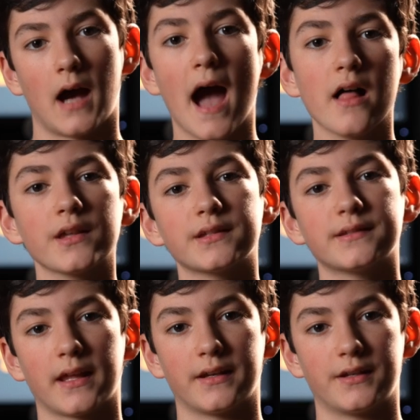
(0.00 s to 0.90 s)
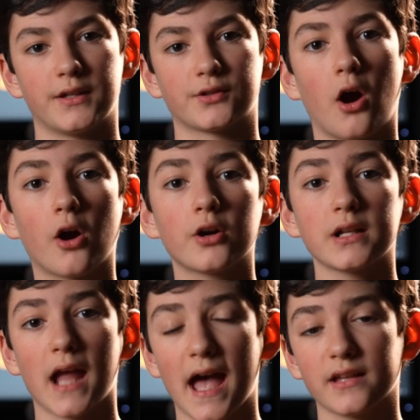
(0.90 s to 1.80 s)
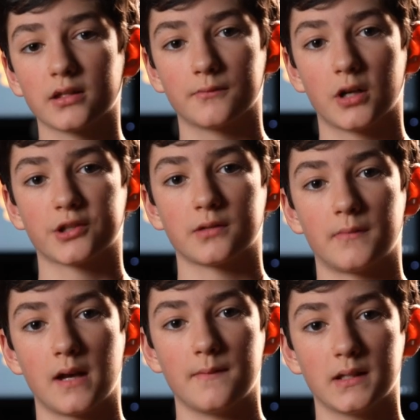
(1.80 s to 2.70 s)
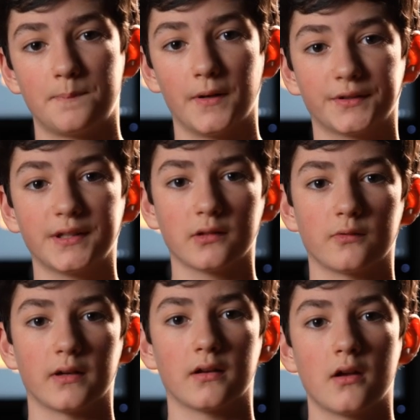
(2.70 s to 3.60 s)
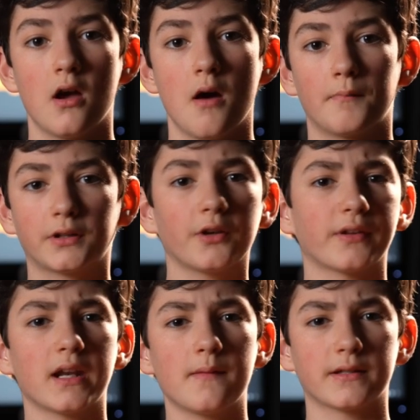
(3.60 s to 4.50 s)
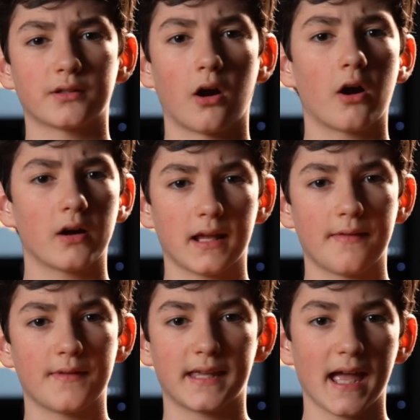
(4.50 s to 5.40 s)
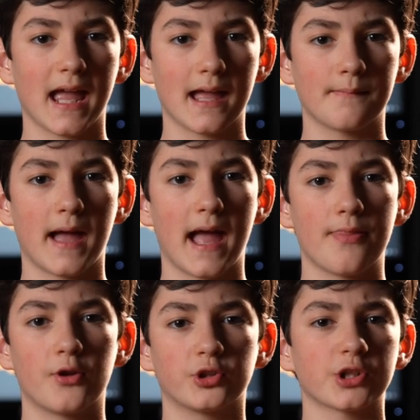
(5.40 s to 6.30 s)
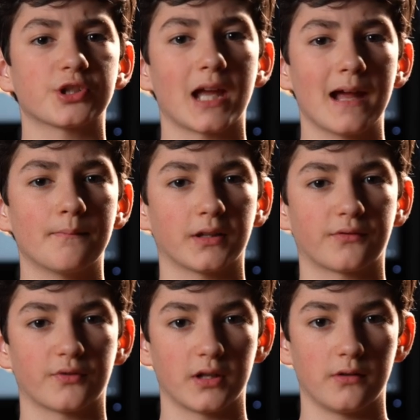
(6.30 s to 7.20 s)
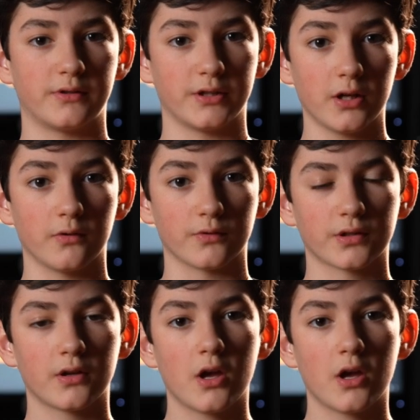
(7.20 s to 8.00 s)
Alesan's Entities already has some custom enemies built into it, but those enemies are already in the game and they're just templates for you to use.